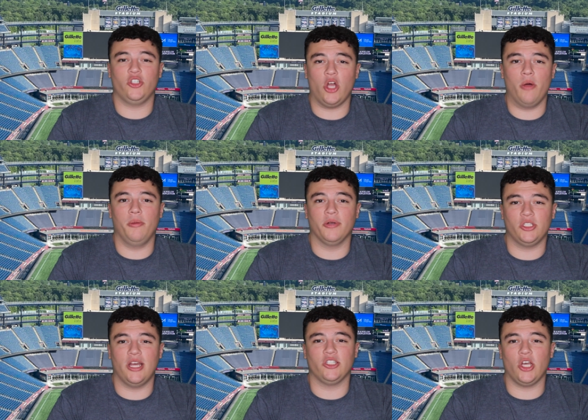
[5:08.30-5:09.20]
Jacoby
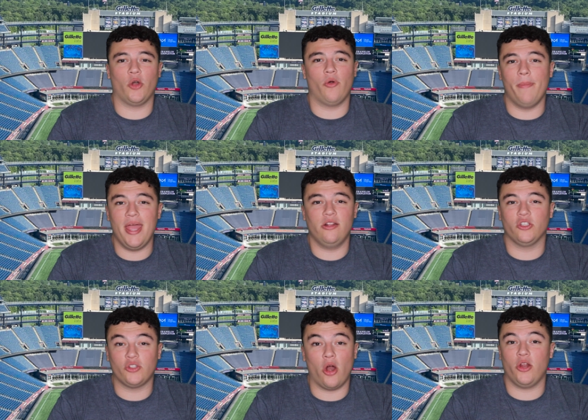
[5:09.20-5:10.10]
Brissett is going to remain the
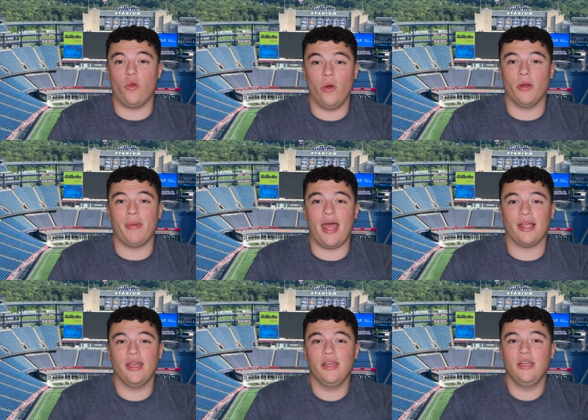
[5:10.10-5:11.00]
starting
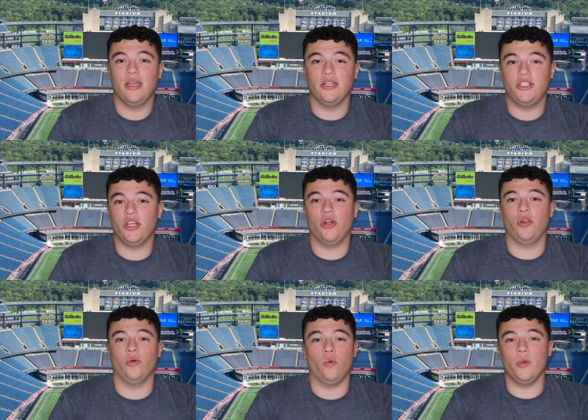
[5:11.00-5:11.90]
quarterback
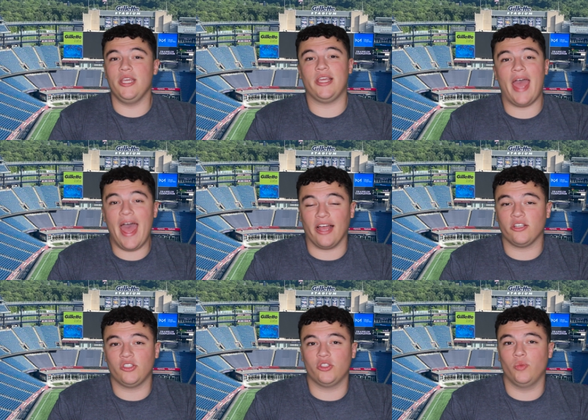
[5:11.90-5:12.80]
until week
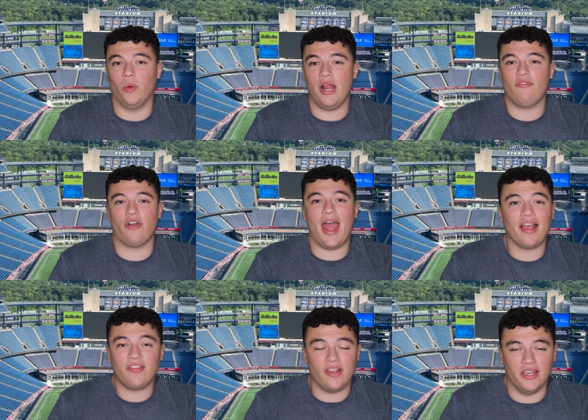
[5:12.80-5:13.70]
X, whatever
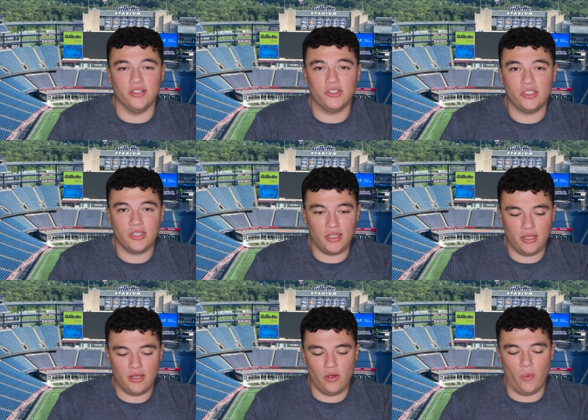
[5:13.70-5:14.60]
X is,
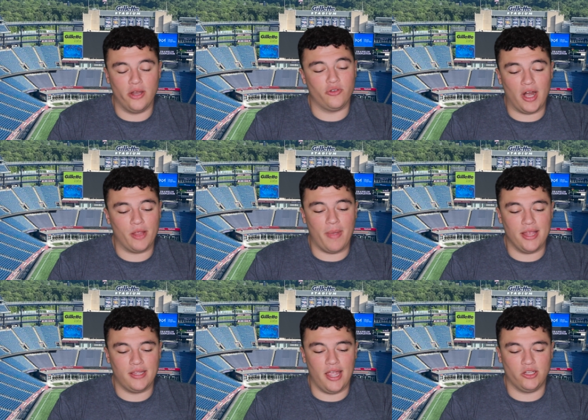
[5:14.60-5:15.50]
when Drake
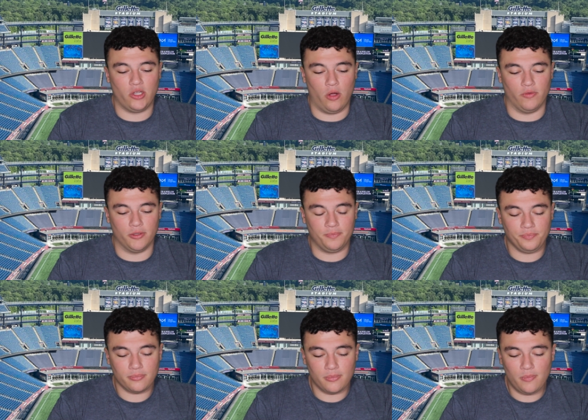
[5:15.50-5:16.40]
May takes over.
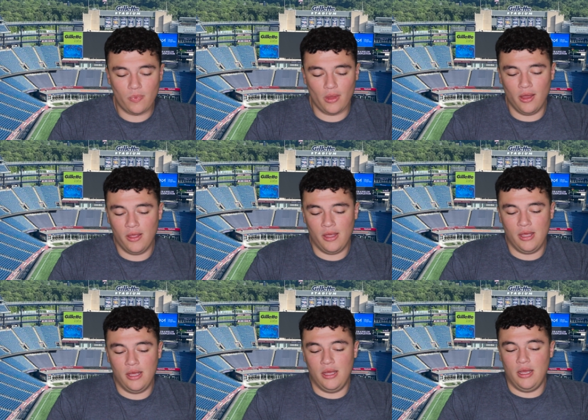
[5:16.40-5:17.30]

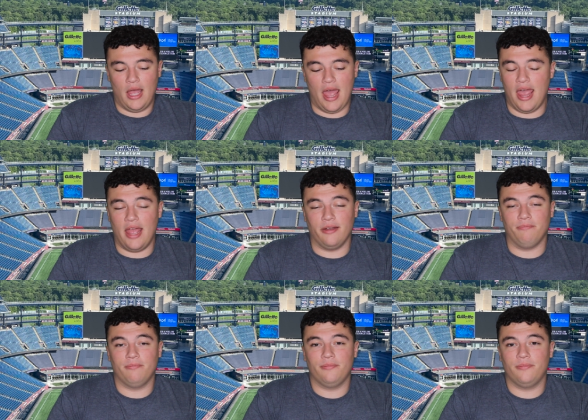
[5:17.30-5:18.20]
And
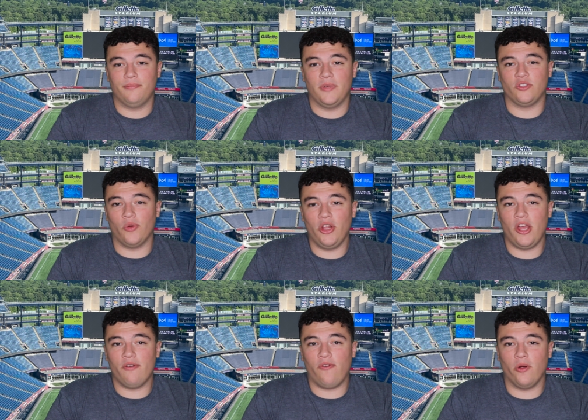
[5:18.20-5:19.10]
it's really
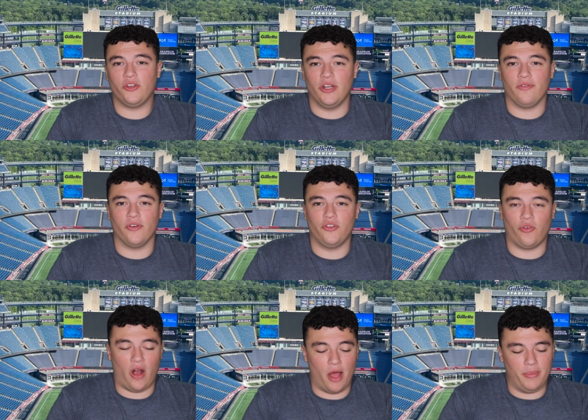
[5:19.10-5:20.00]
unfortunate for
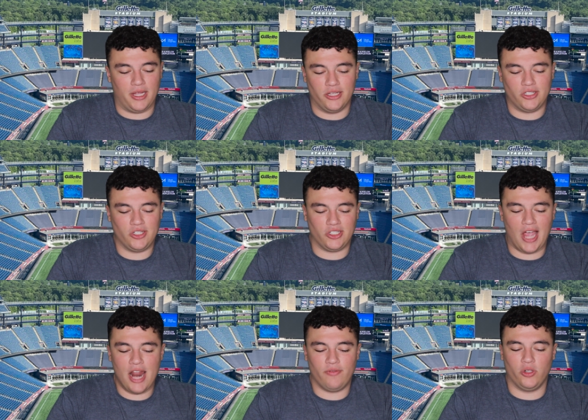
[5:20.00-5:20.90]
Gerard because this is
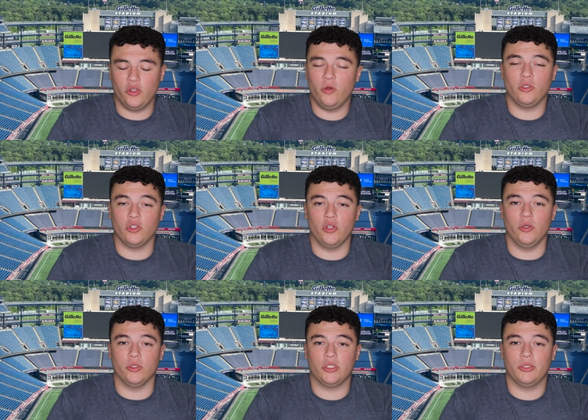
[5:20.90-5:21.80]
kind of a
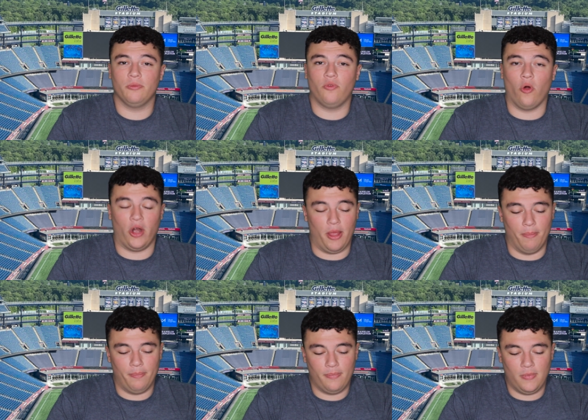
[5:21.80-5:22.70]
lose-lose for him.